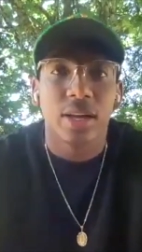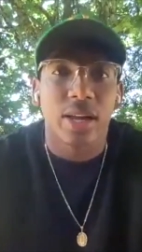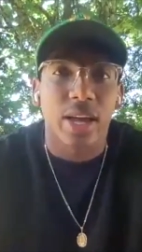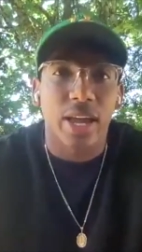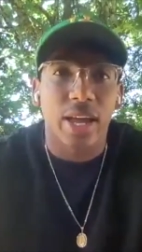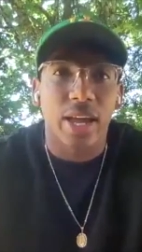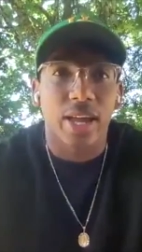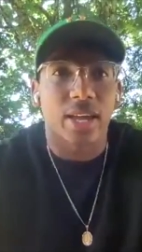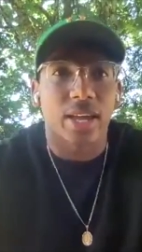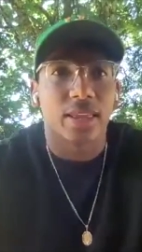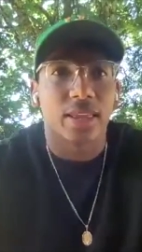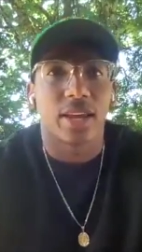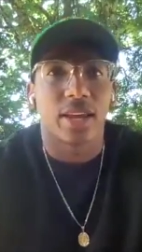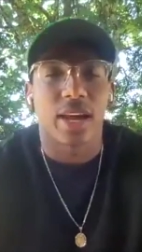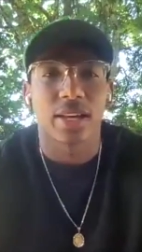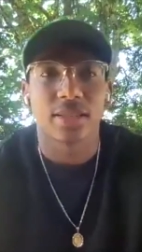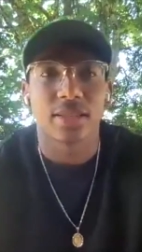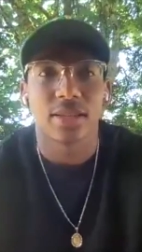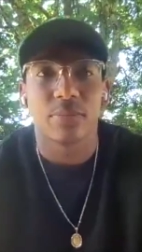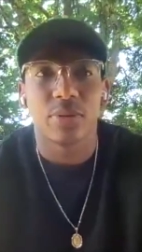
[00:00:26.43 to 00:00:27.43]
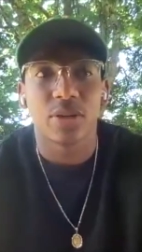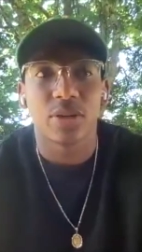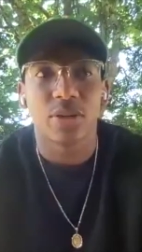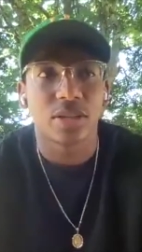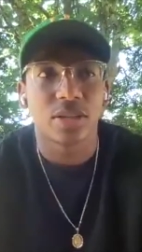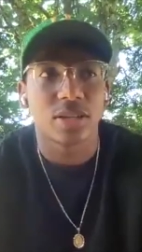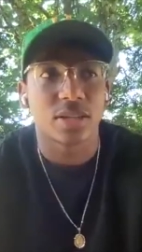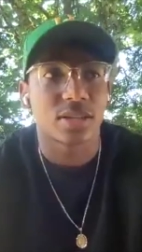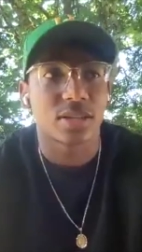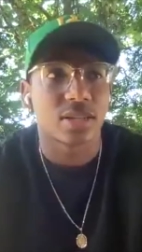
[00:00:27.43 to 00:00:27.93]
And the
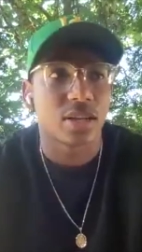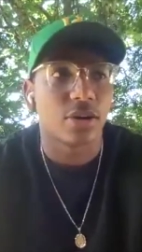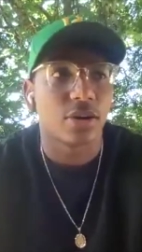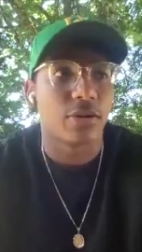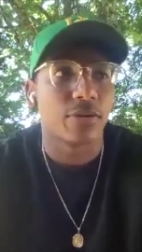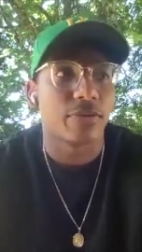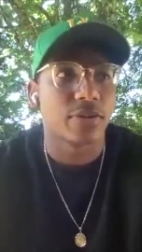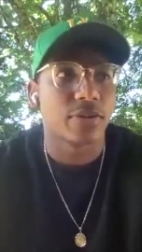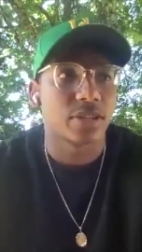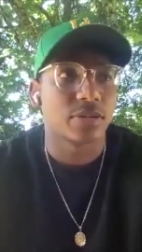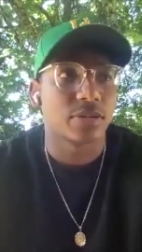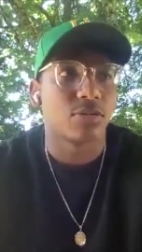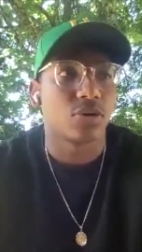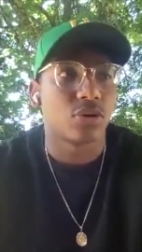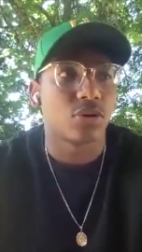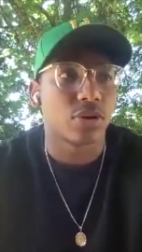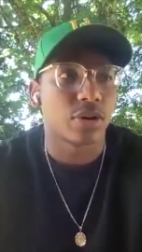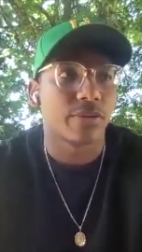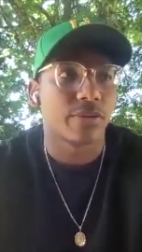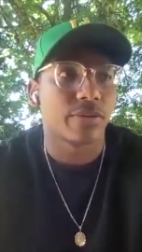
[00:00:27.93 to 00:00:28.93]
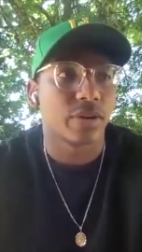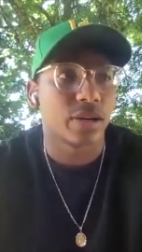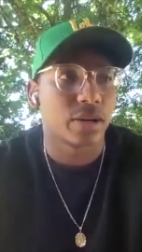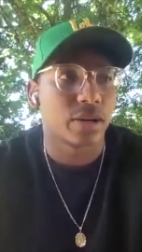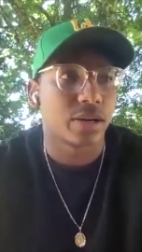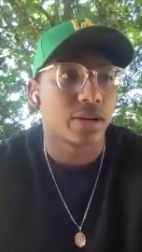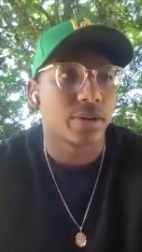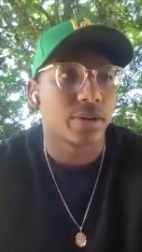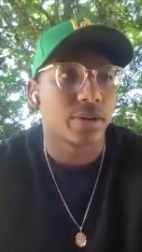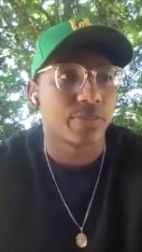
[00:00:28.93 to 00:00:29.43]
exhibition itself is more of
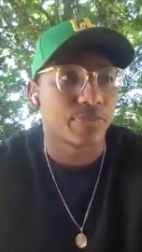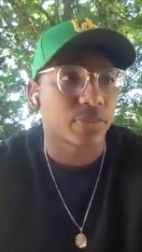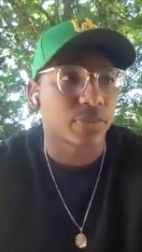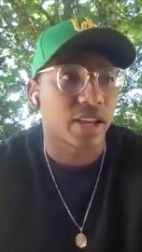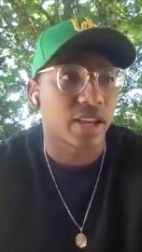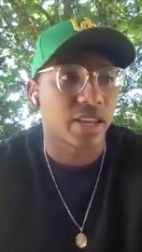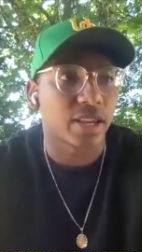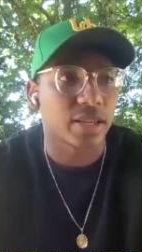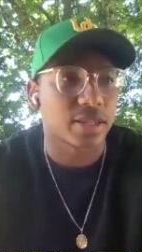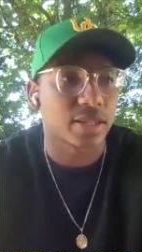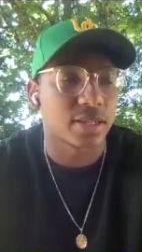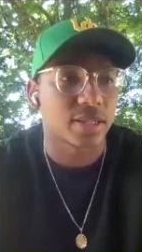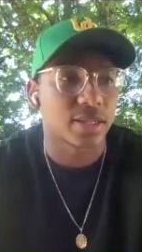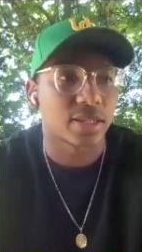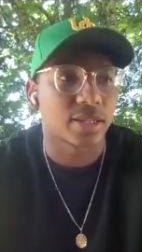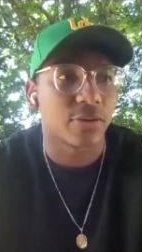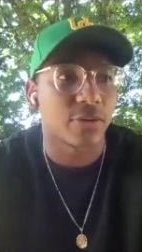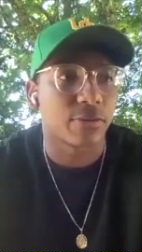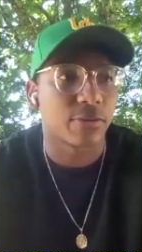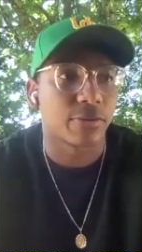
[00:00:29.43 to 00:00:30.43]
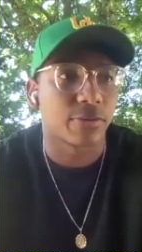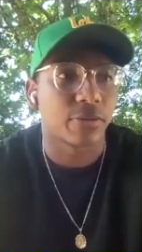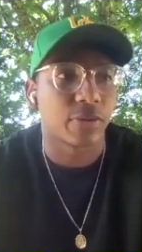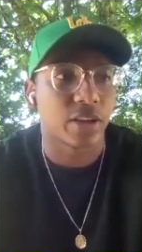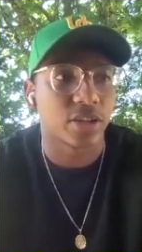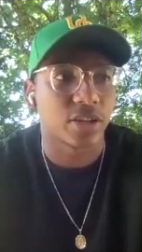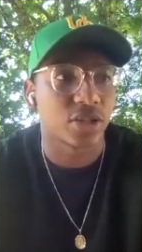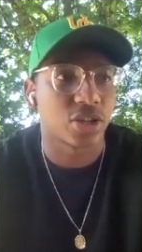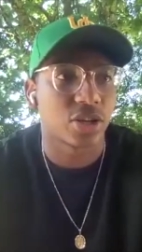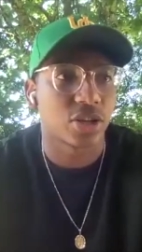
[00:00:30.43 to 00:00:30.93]
a
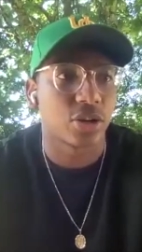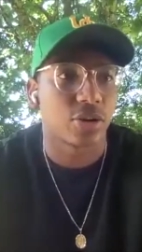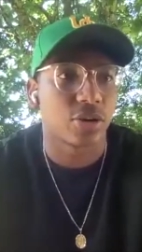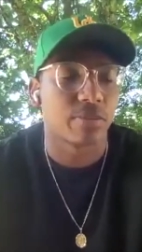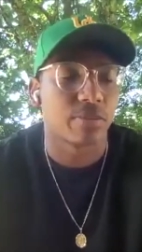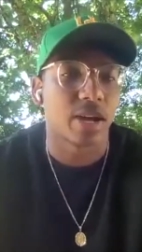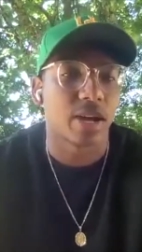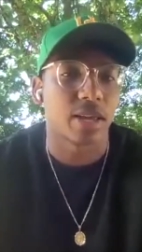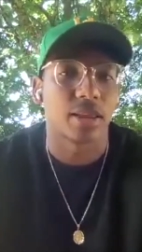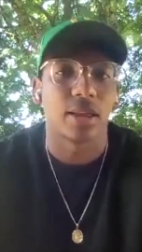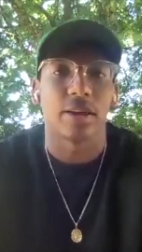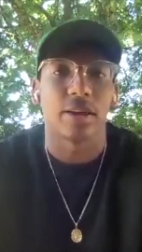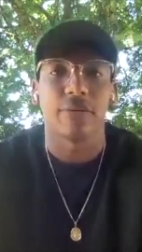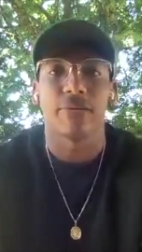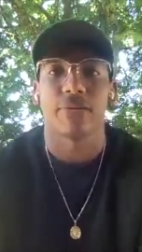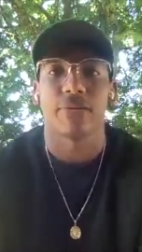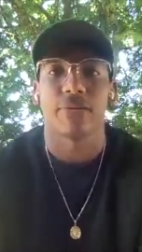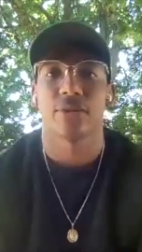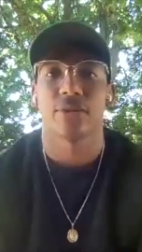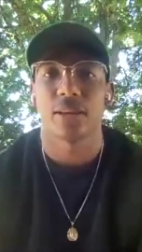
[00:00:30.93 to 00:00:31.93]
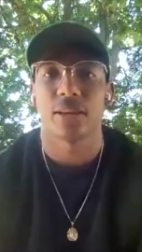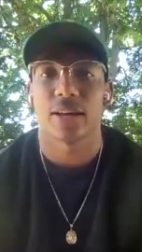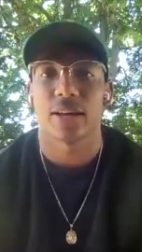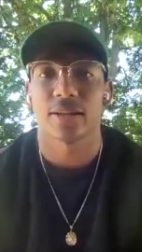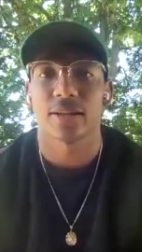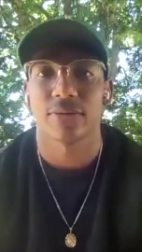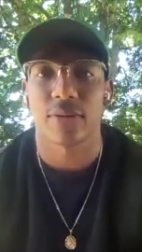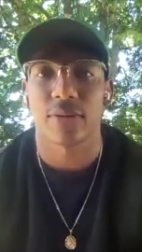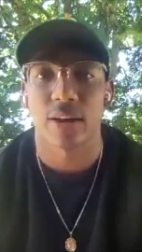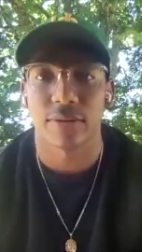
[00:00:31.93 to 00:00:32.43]
self-reflection on my life for the
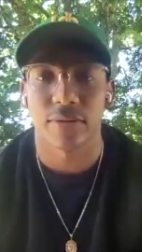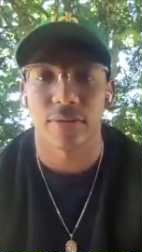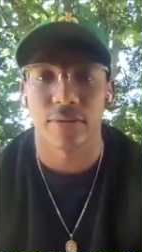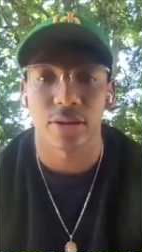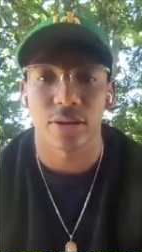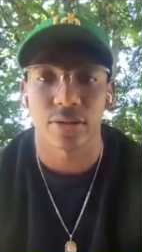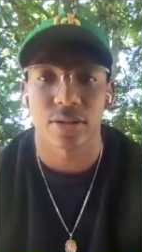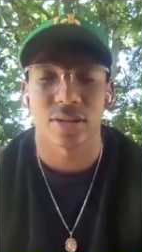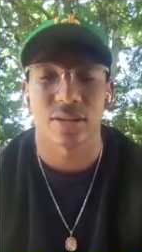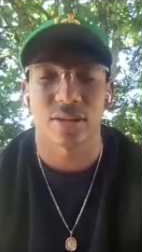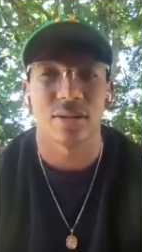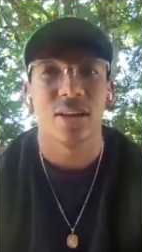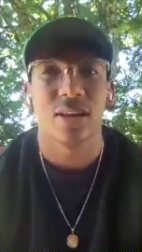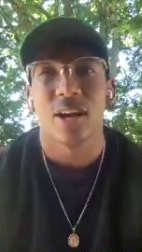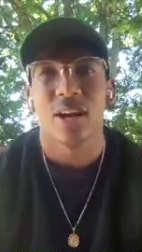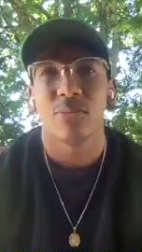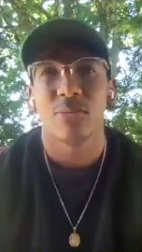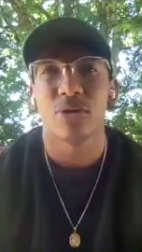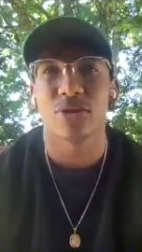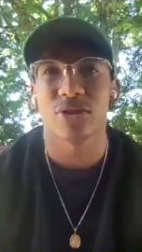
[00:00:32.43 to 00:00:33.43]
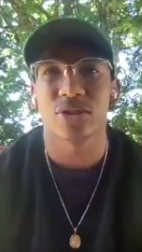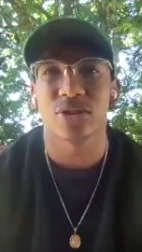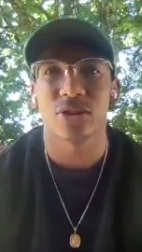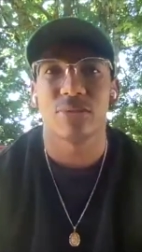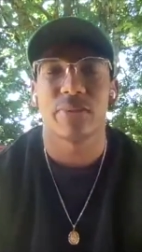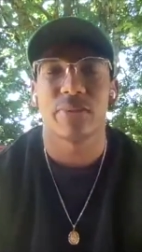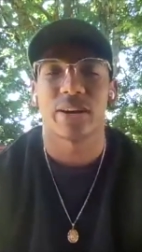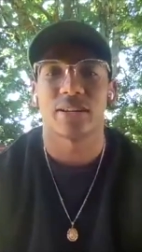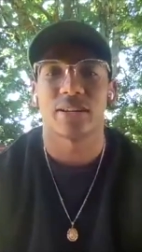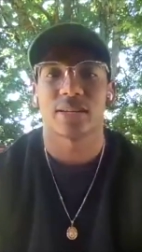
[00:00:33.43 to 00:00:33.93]
last 5 years, and more
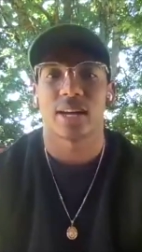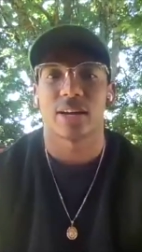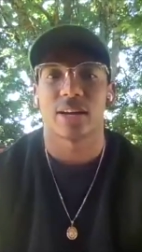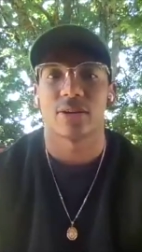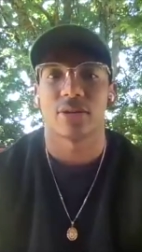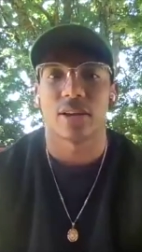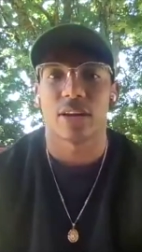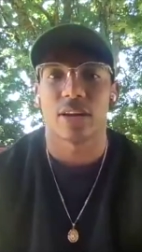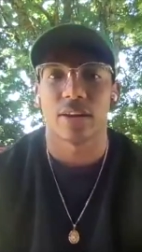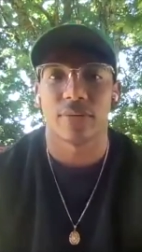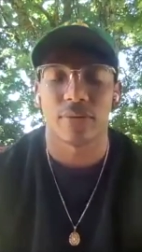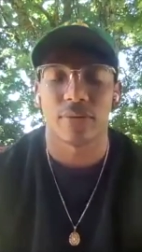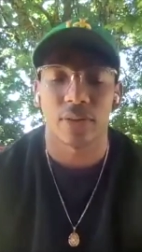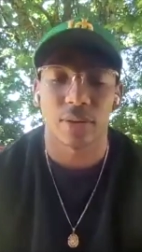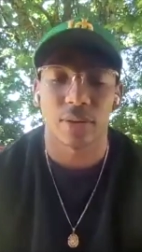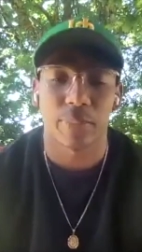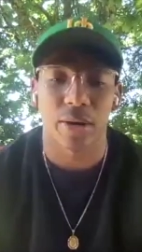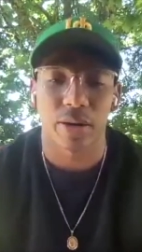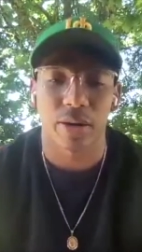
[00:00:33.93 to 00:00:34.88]
so my entire life, and the